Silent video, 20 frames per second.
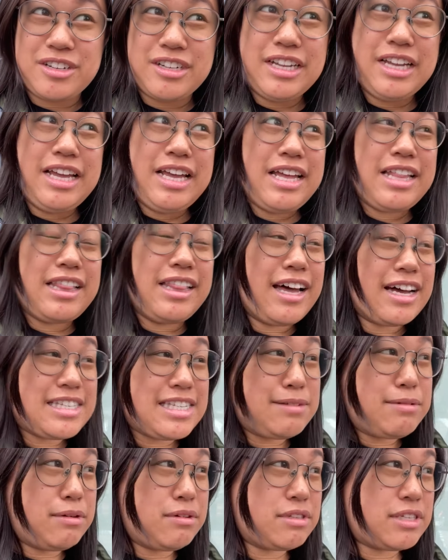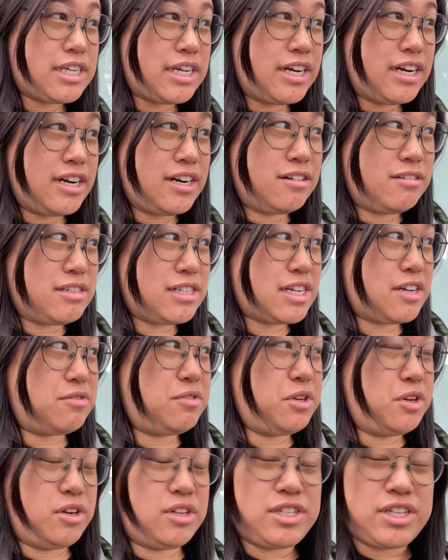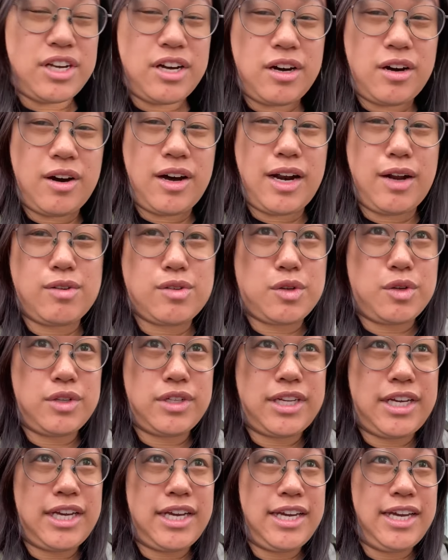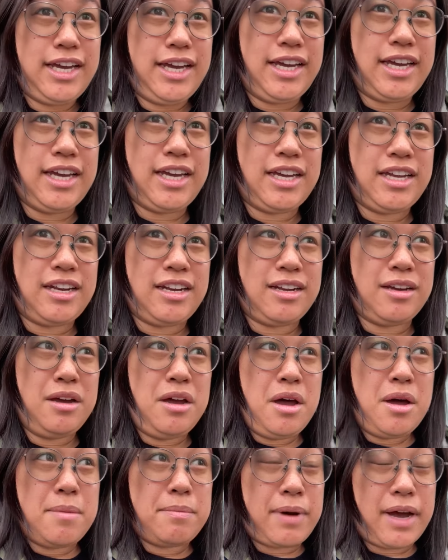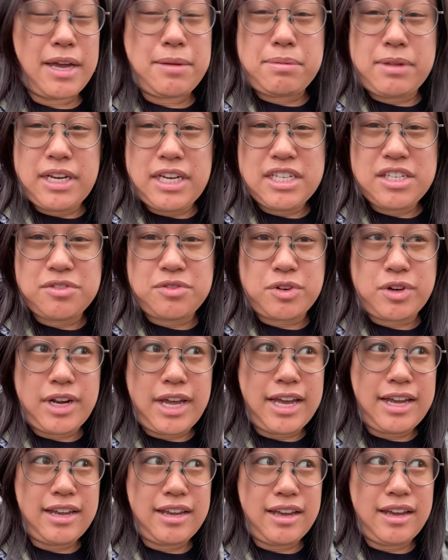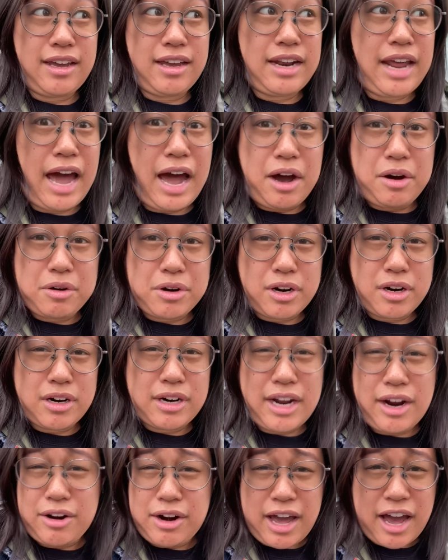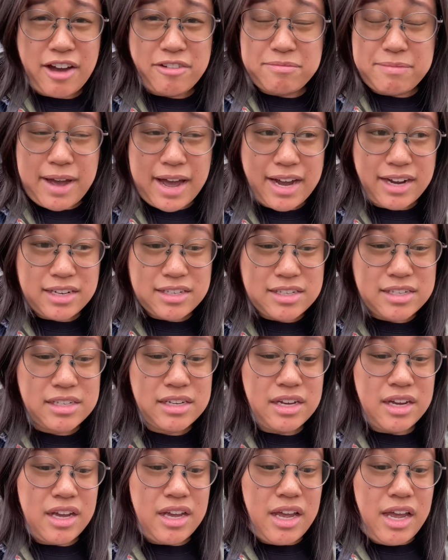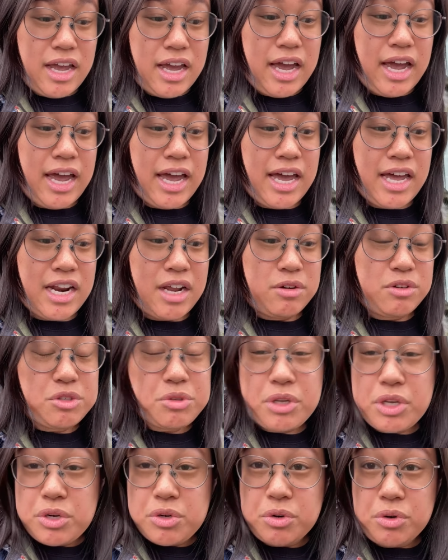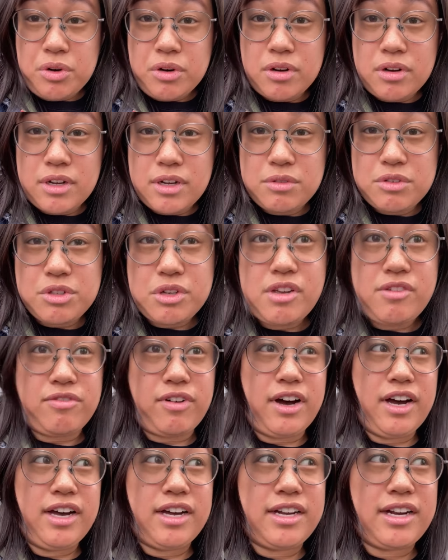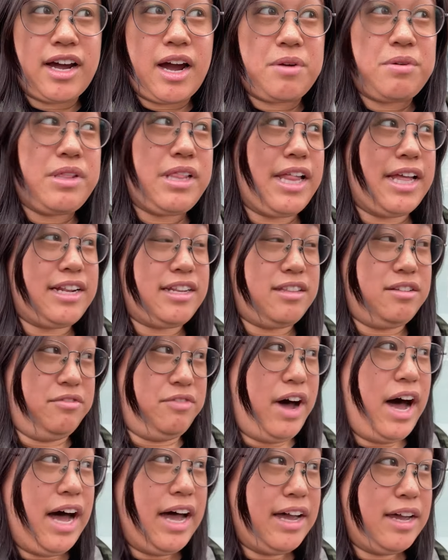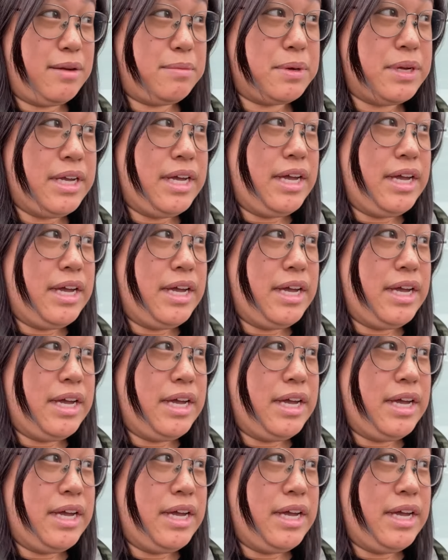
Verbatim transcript: The last time I was here, it was a few years ago, and I was only in Pike Place for like an hour, hour and a half max. And it was really cool, it was really fun, I really liked the vibe.